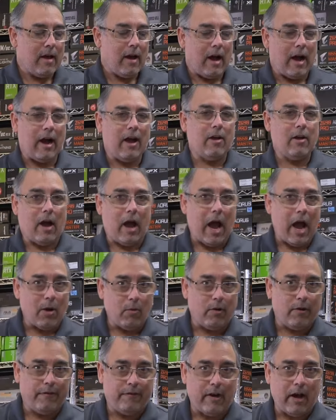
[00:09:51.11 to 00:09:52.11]
I
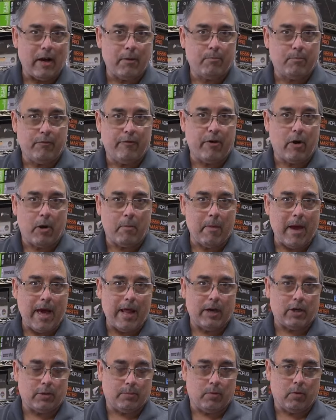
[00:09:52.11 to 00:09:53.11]
would find very
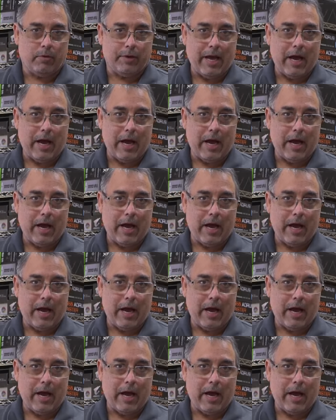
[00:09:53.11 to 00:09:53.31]
manageable.